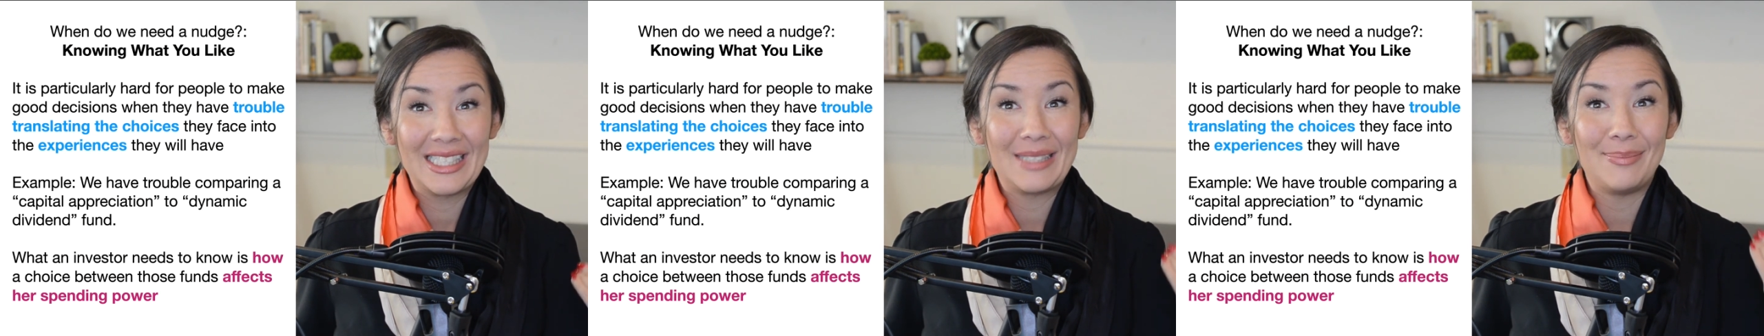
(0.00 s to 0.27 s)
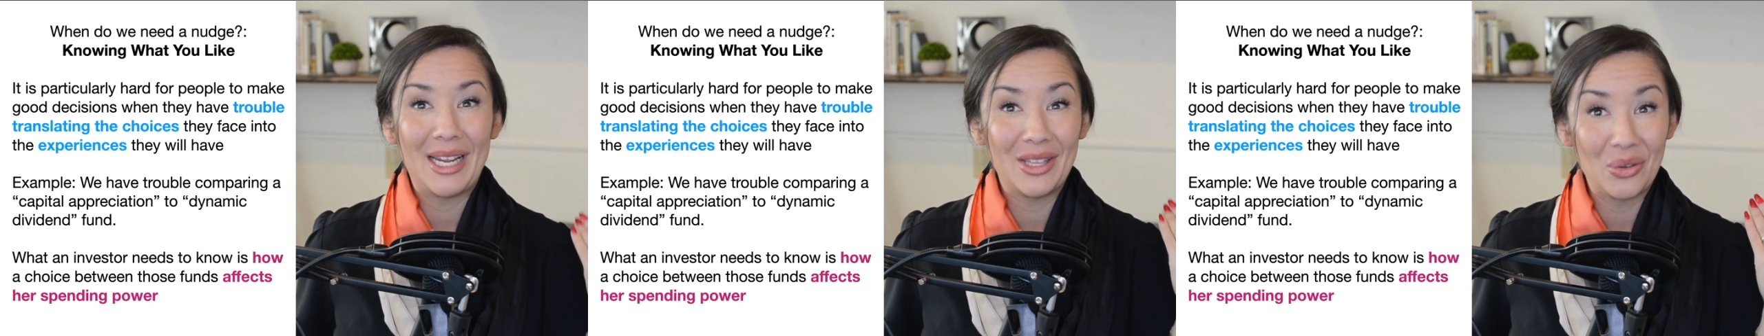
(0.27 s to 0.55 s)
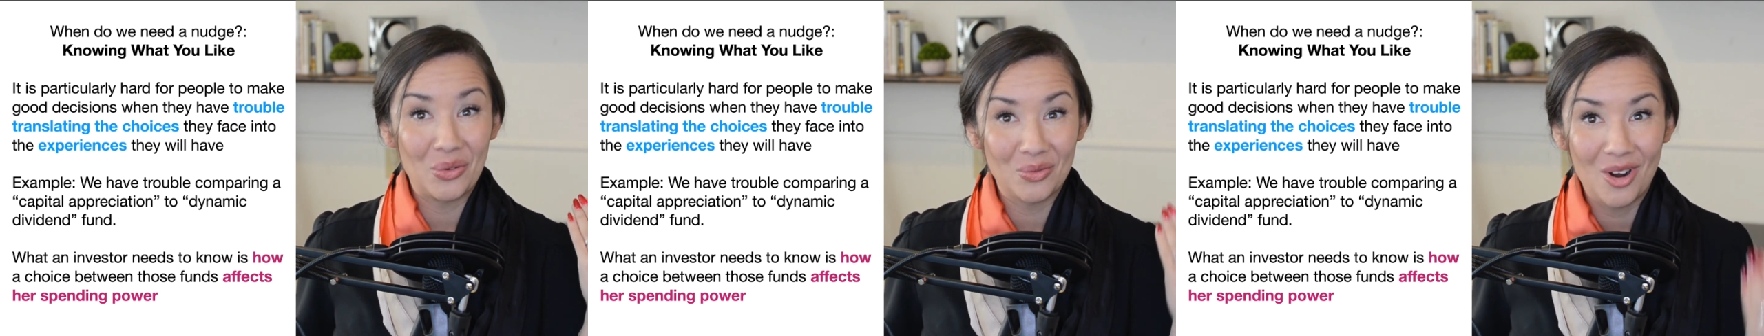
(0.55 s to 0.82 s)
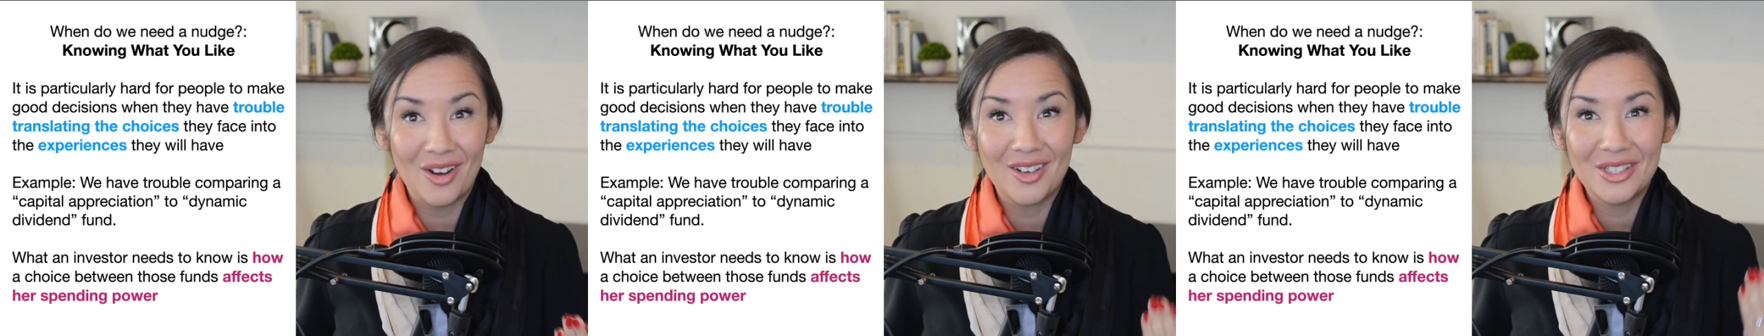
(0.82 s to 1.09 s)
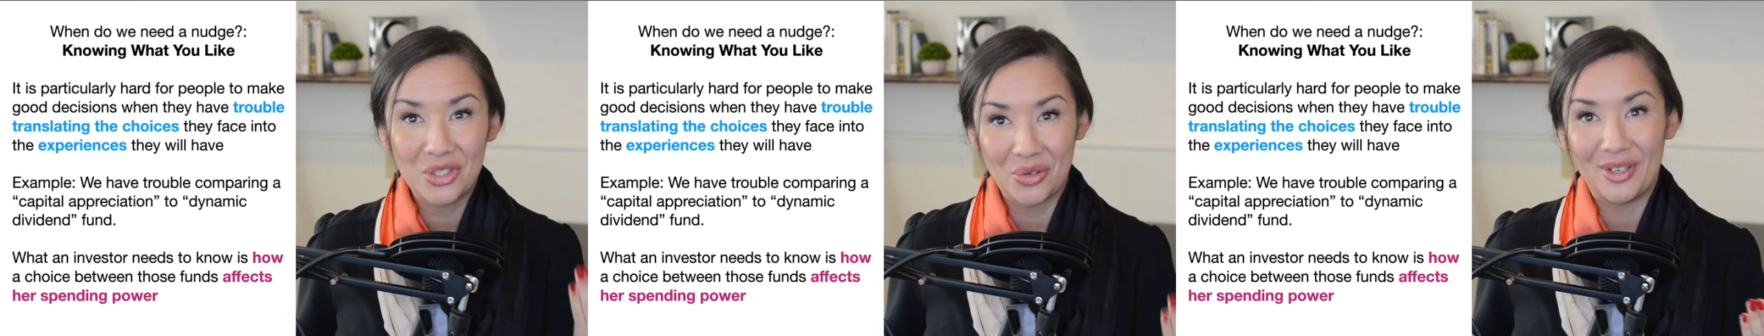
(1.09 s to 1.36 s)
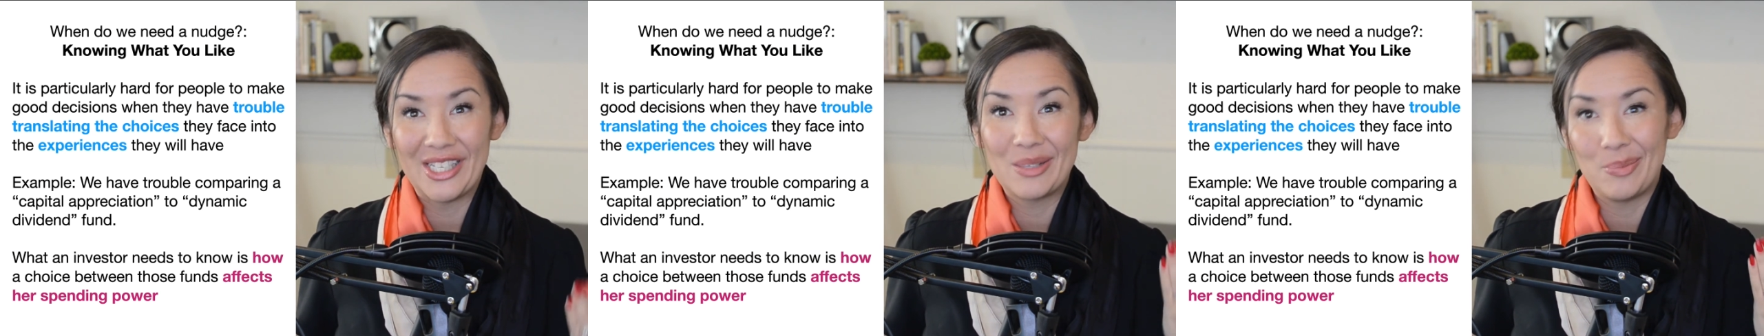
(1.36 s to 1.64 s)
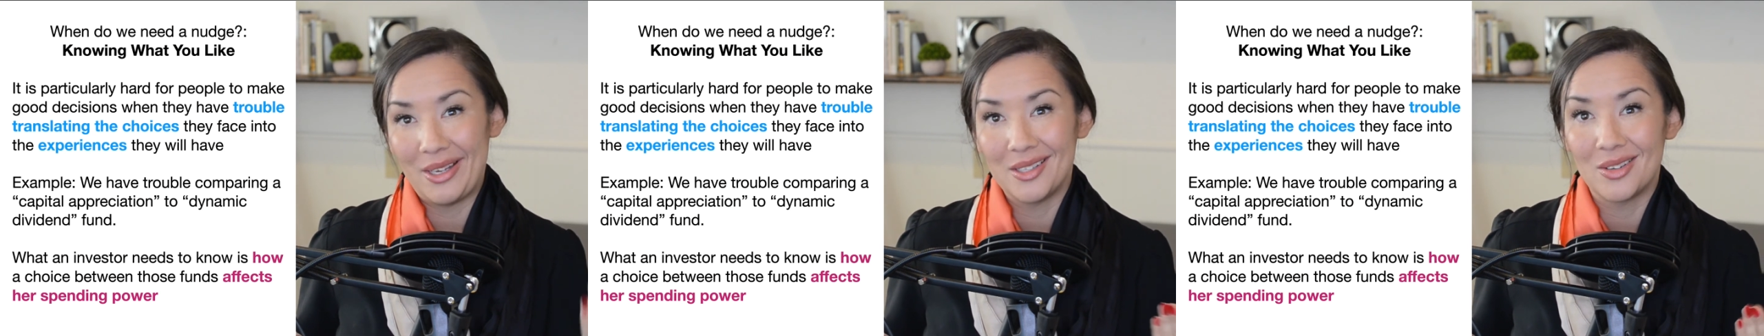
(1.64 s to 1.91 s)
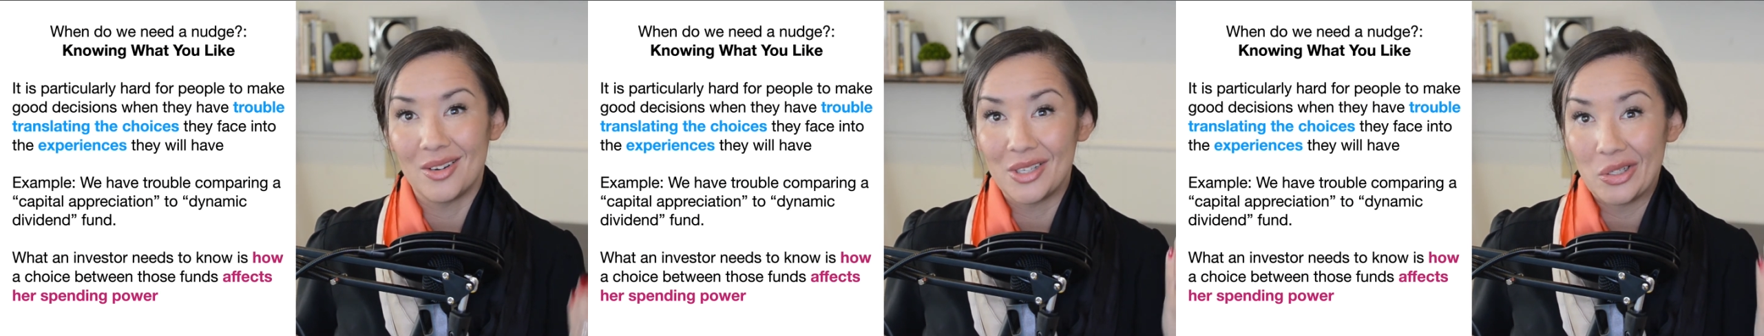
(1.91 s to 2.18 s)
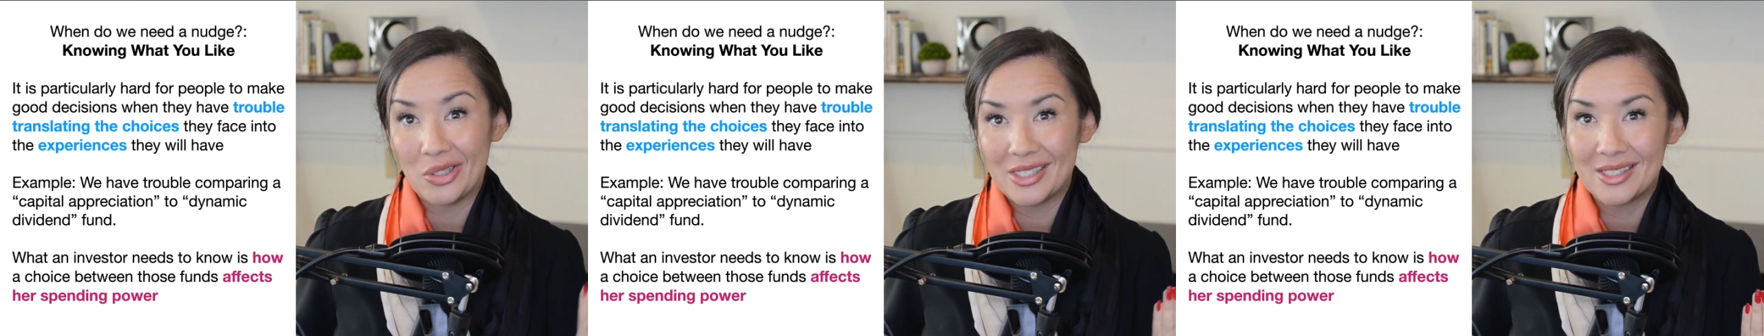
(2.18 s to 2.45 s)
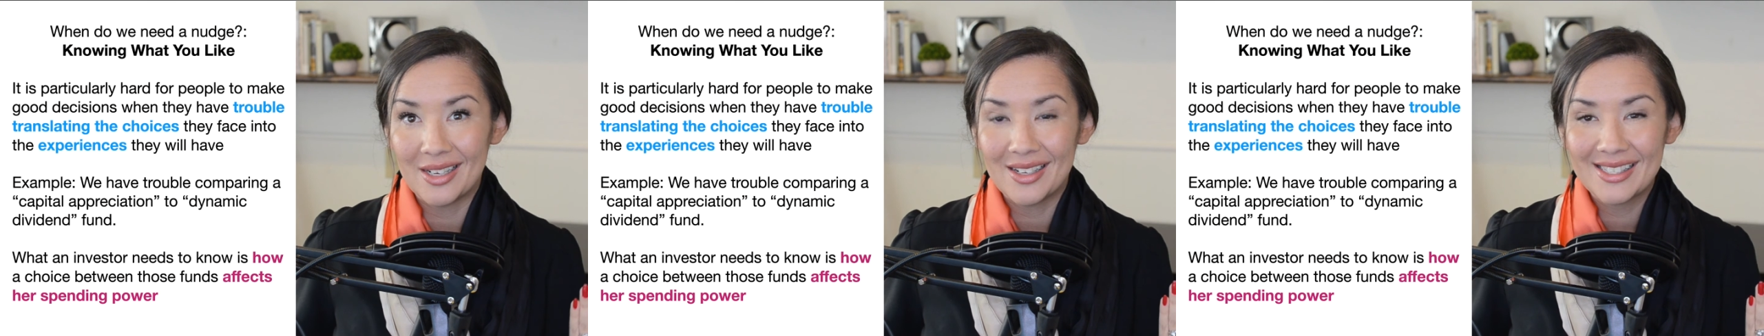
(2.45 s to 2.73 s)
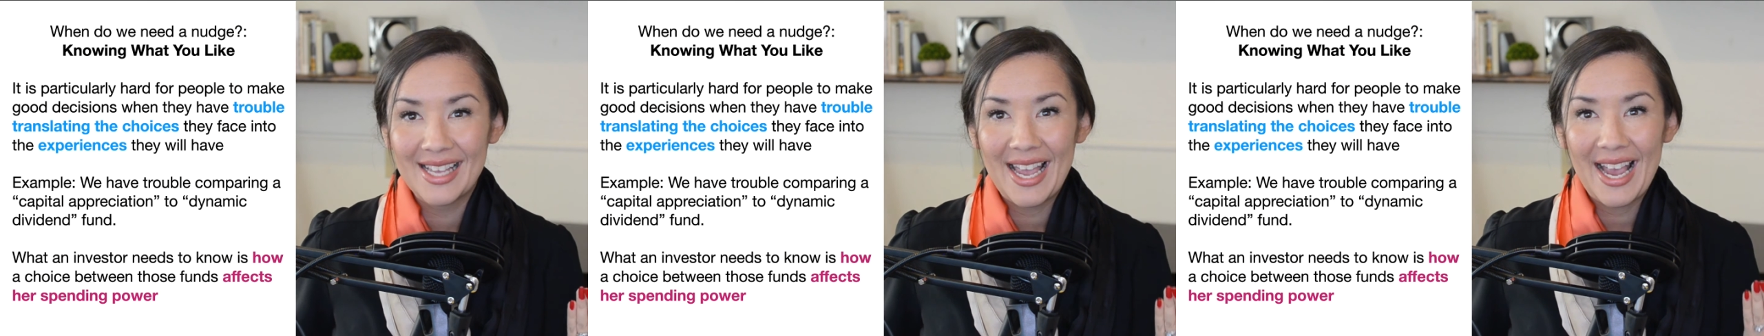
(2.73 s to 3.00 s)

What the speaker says: make the wrong choice based on heuristics.